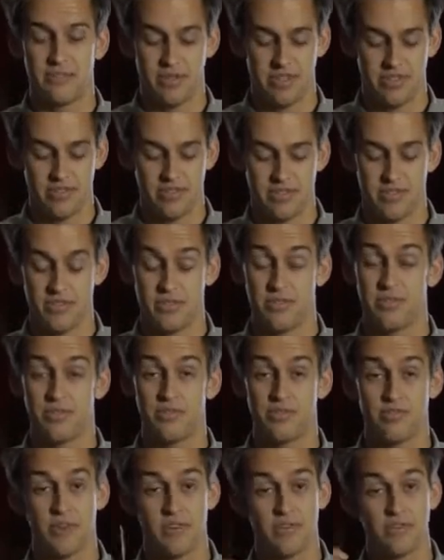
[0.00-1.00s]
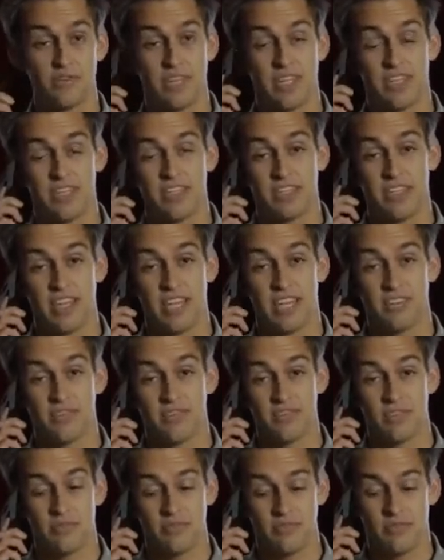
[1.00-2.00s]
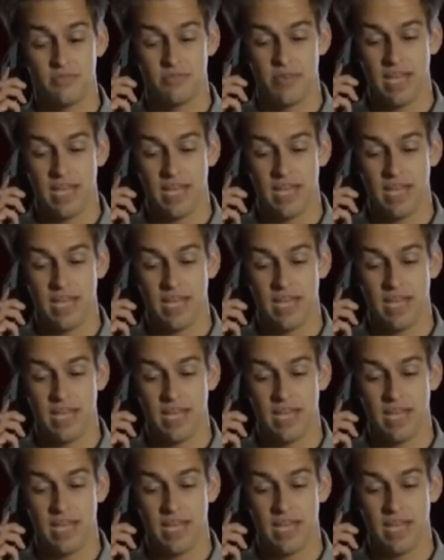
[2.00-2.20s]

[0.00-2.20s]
but so you do the phone vanish like normal,